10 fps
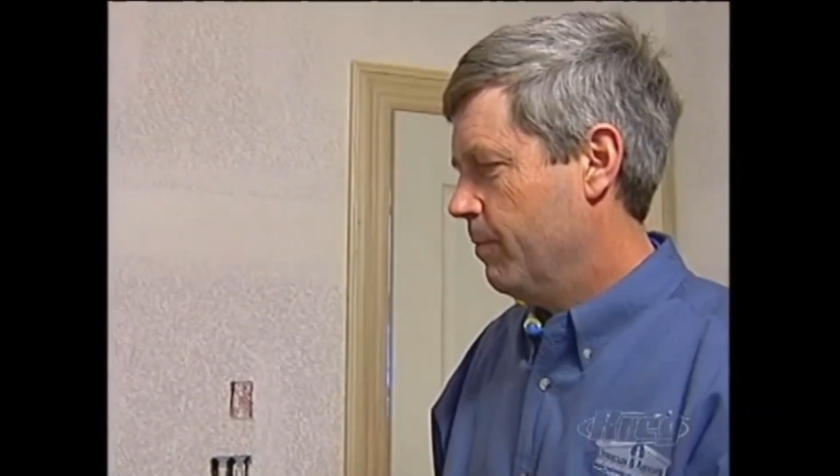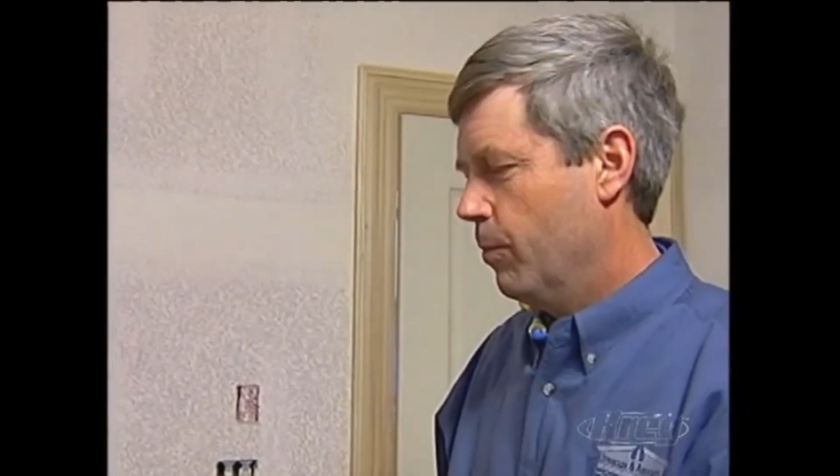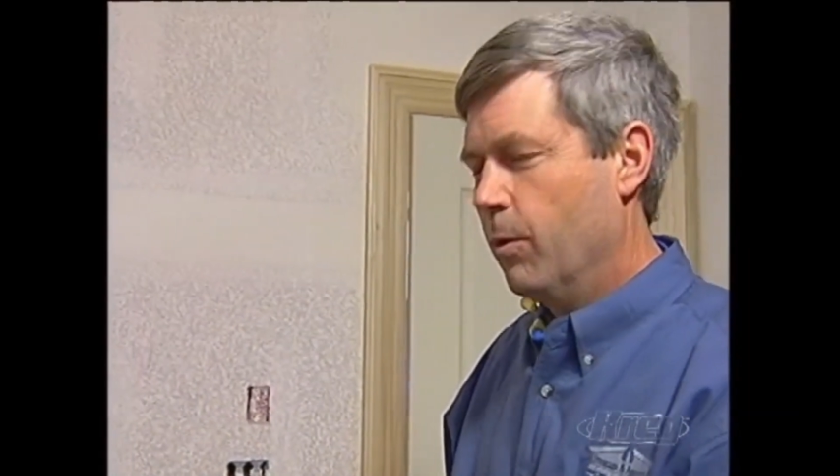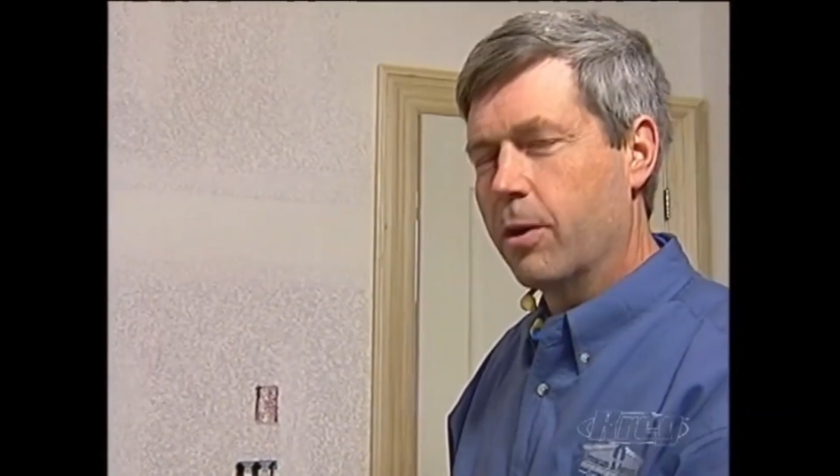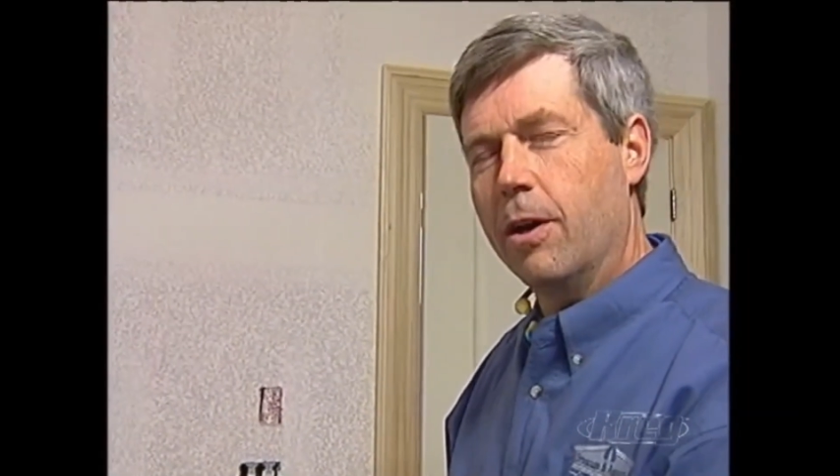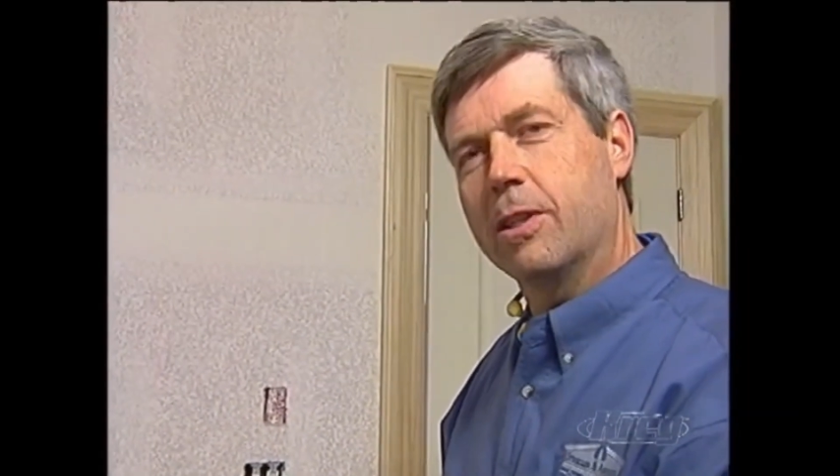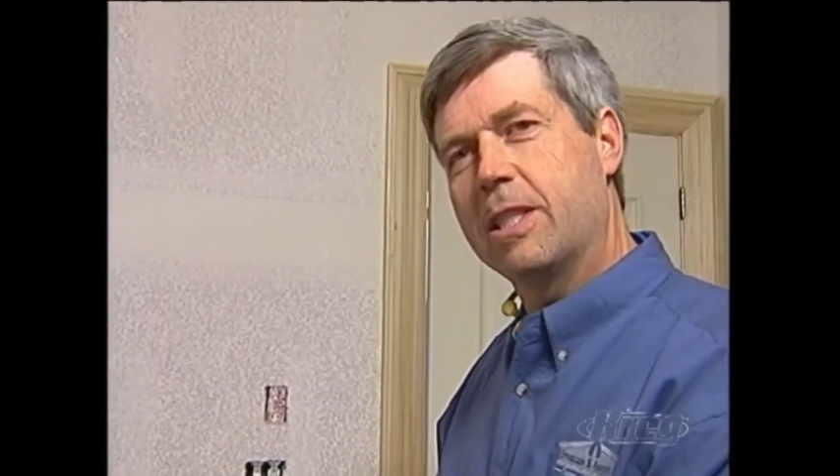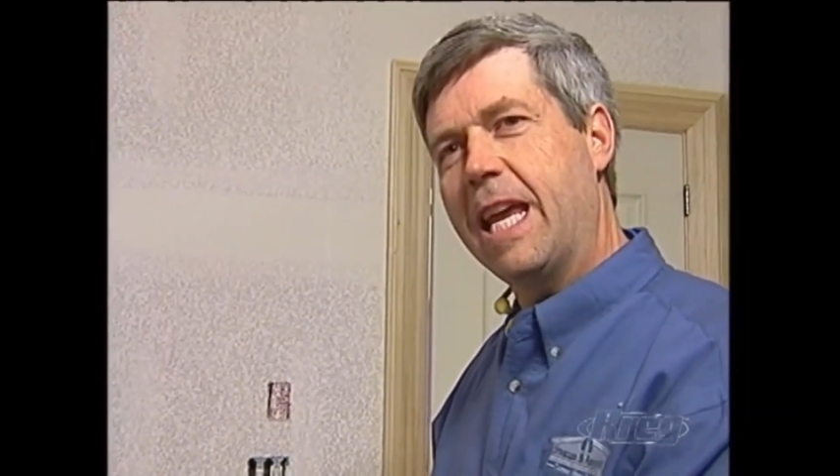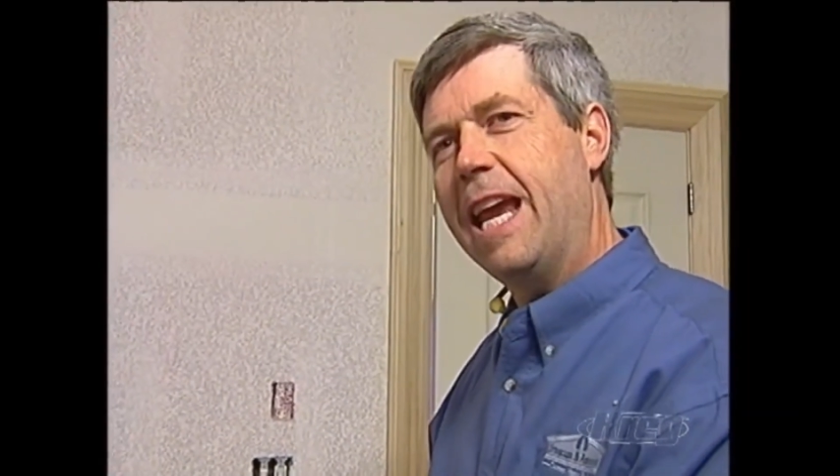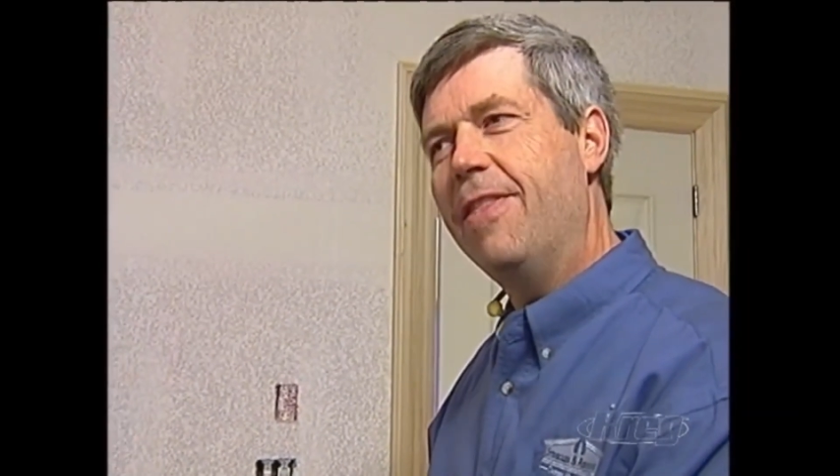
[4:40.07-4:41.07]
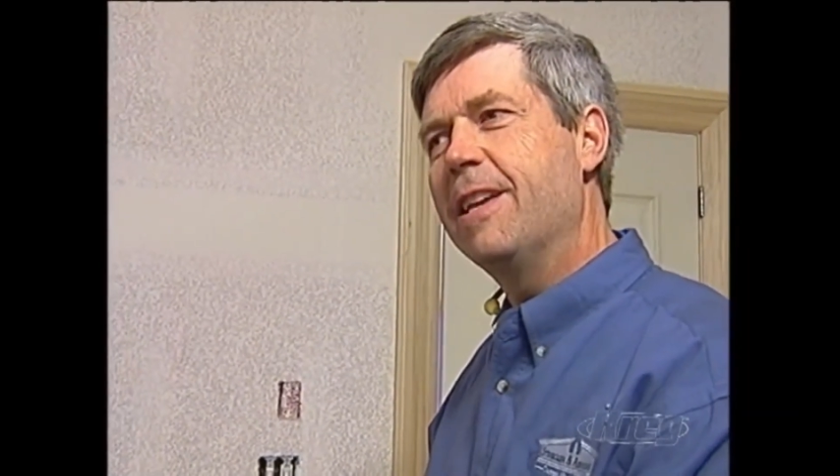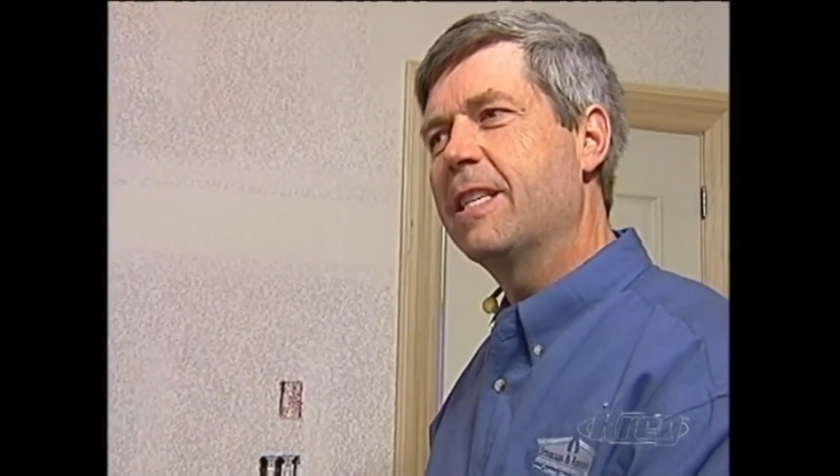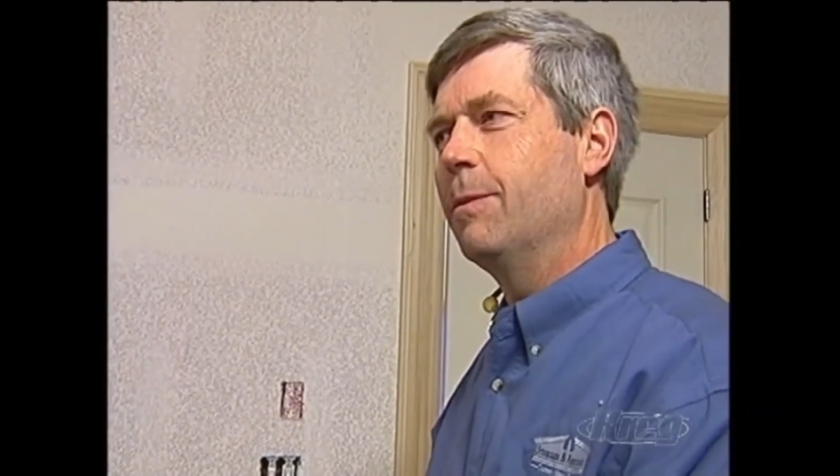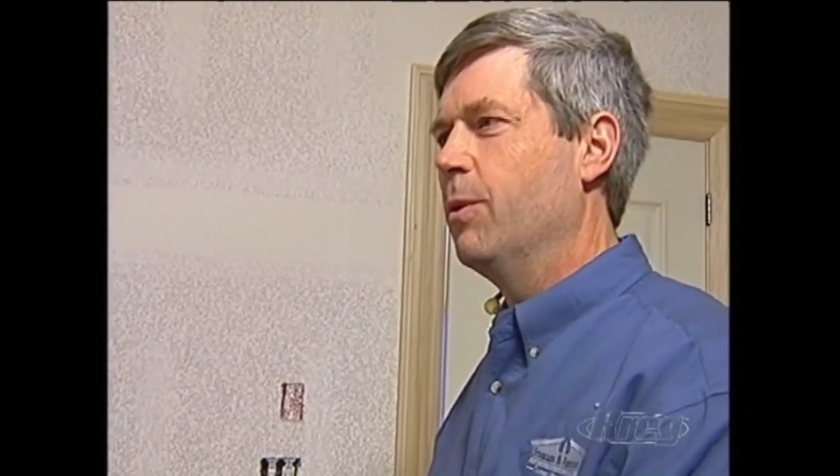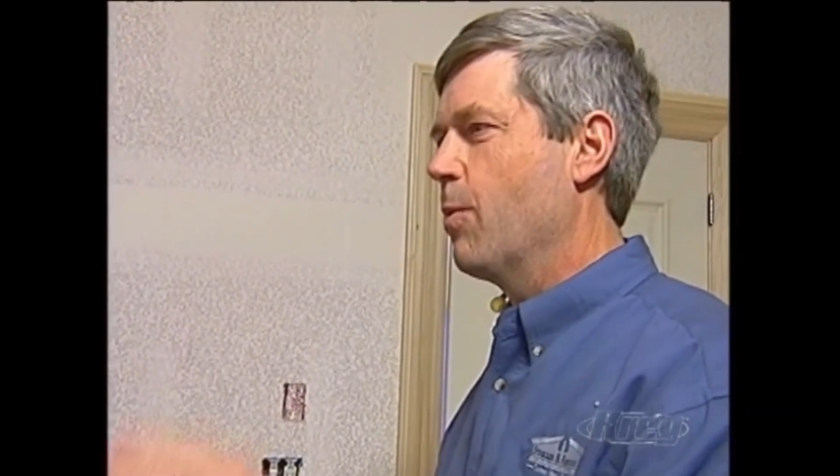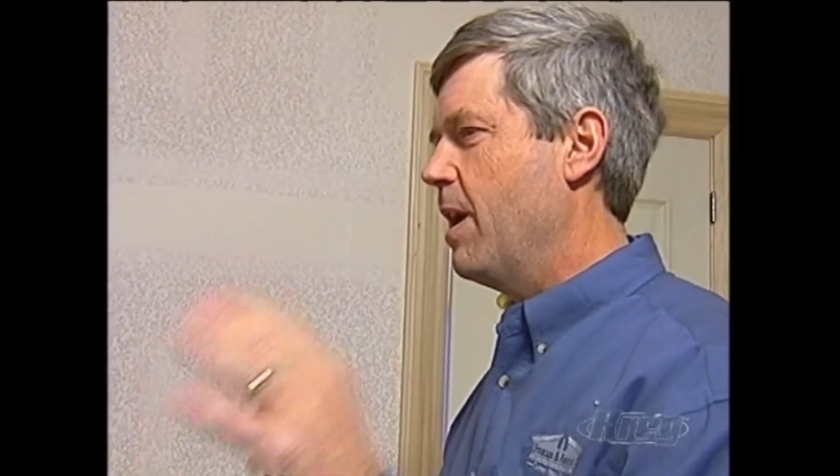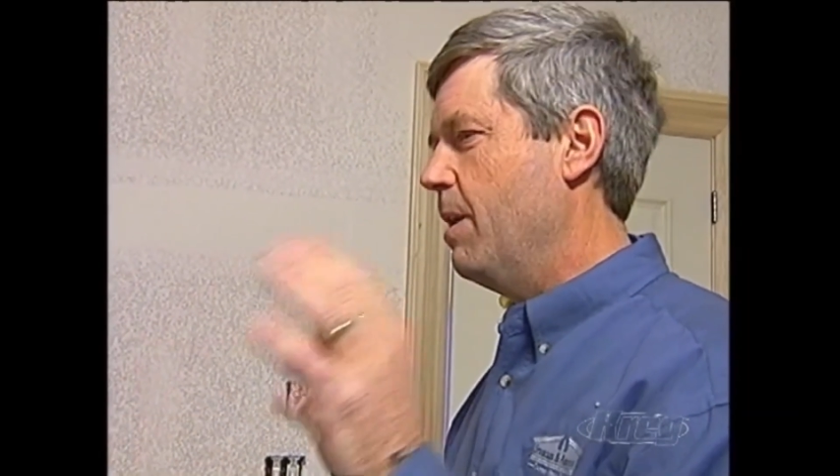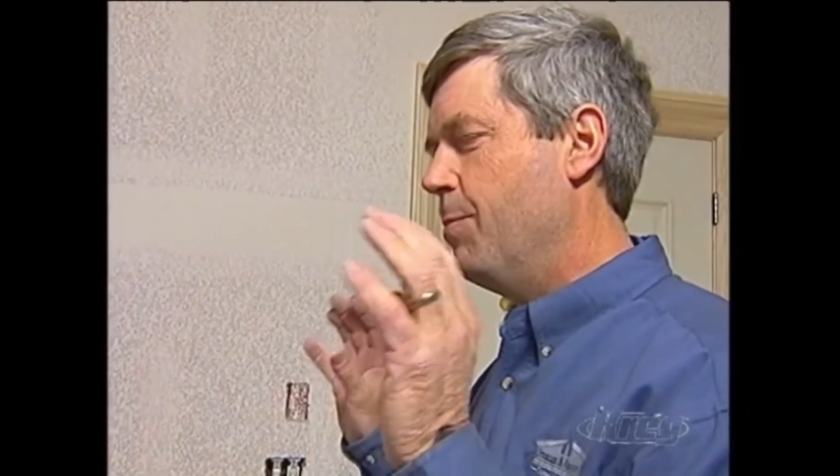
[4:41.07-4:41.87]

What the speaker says: But we're going to sand this and we're ready to